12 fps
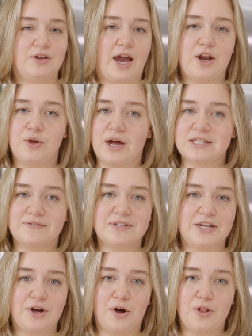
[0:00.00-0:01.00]
I know you guys have
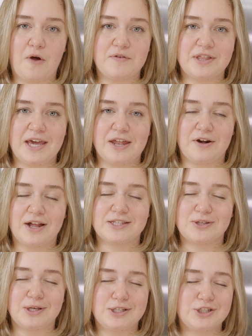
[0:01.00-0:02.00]
seen it all over the internet,
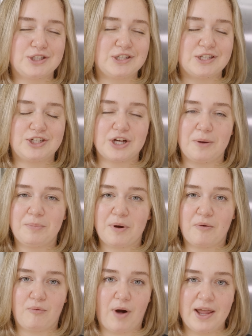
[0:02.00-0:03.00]
so let's just jump
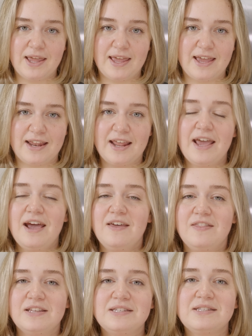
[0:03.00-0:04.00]
right in.
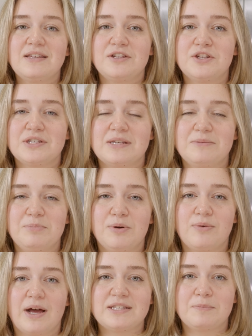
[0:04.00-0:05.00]
This is such a simple
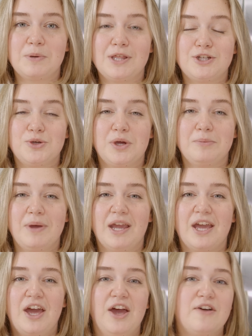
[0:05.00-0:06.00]
recipe that you can
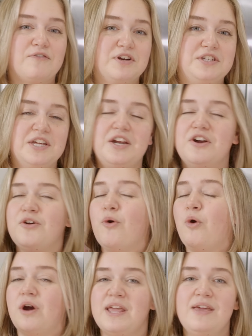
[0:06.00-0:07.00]
make for dinner
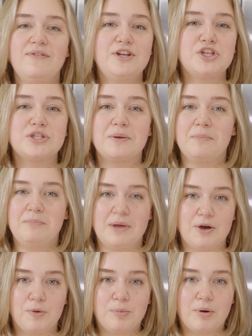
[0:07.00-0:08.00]
or even just a
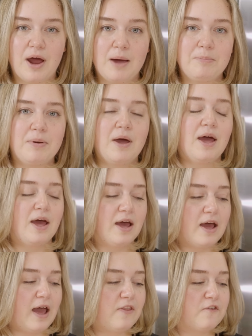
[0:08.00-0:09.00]
meal prep.
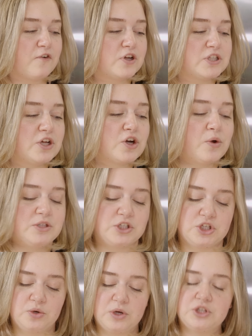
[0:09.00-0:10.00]
And the first thing you're going to
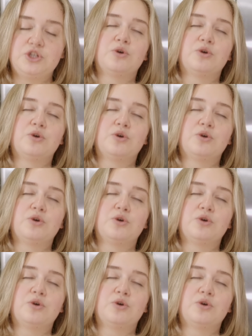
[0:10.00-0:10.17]
do is